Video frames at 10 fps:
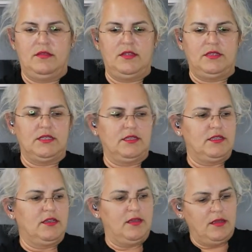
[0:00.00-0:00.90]
This
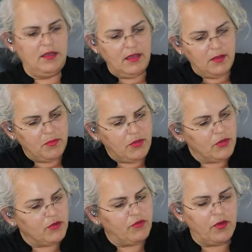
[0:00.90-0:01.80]
is
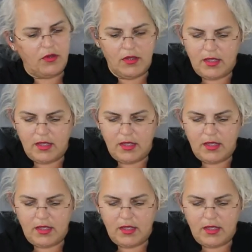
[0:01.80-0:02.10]
beautiful.